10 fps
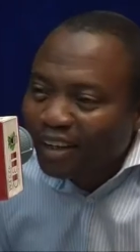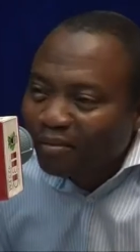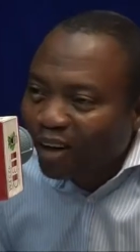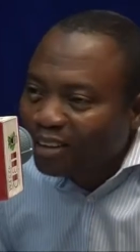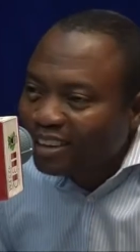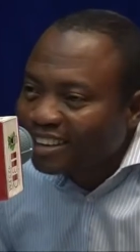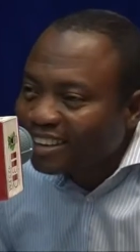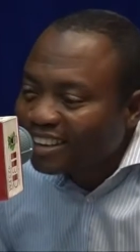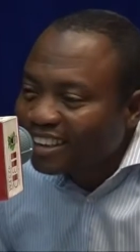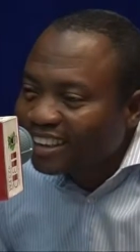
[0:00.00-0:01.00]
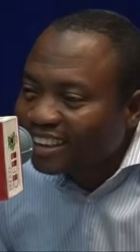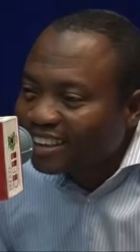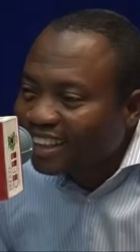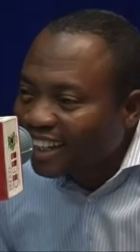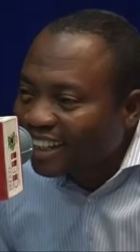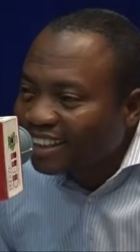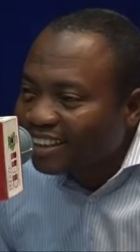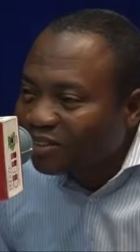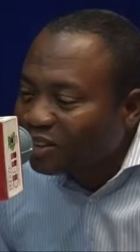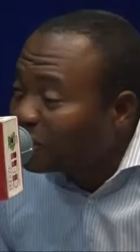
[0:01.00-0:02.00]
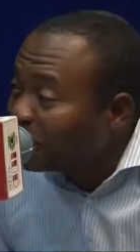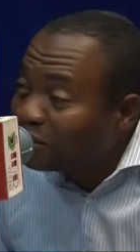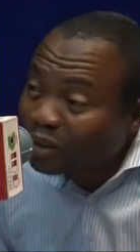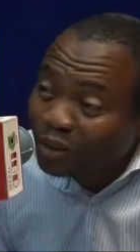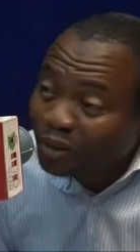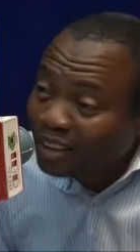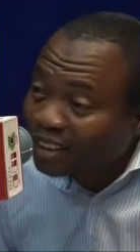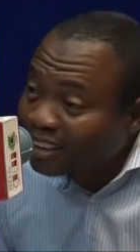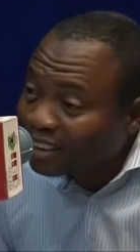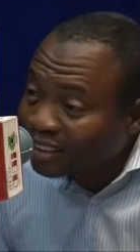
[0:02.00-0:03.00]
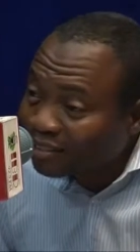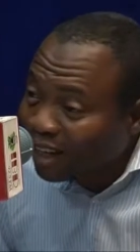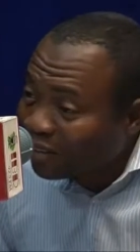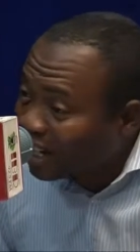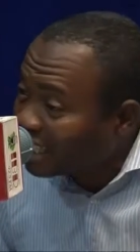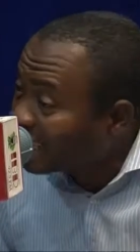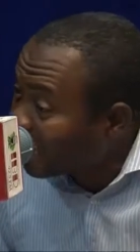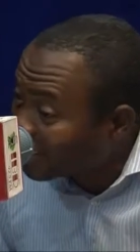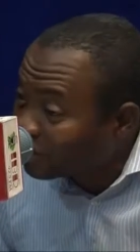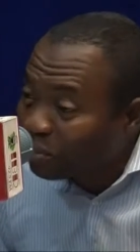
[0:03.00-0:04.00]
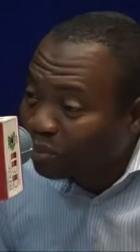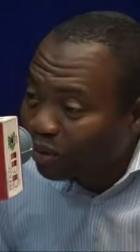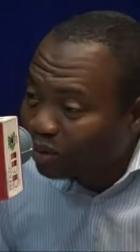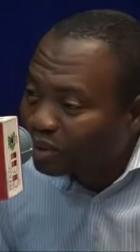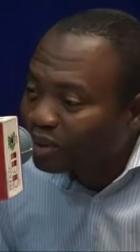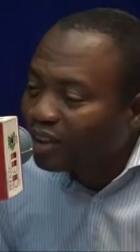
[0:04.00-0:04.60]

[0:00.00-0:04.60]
But say we should review the value-added tax upward.